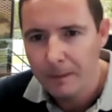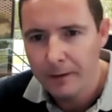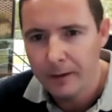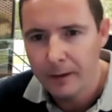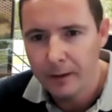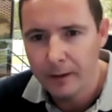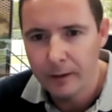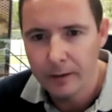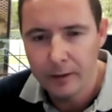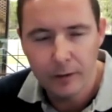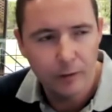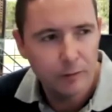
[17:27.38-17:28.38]
uh,
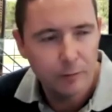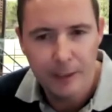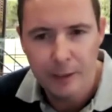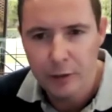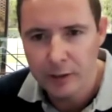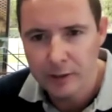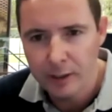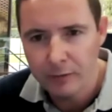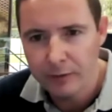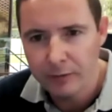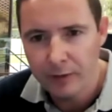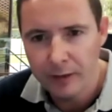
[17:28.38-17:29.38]
you know, bed sheets
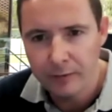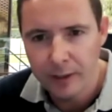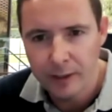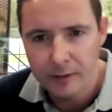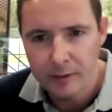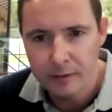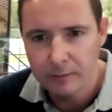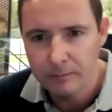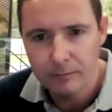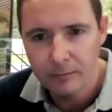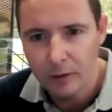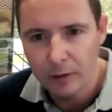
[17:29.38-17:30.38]
every five days
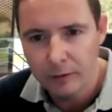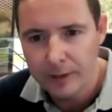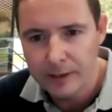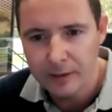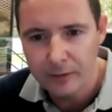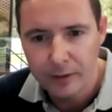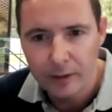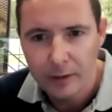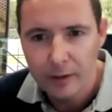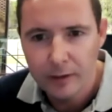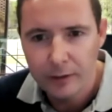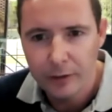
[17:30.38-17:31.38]
and all the rest of it.
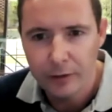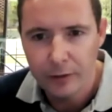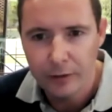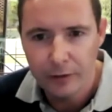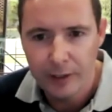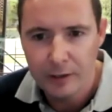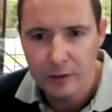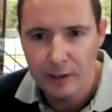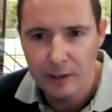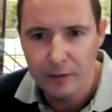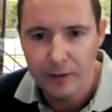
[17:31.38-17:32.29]
You're, you're there. Yeah, short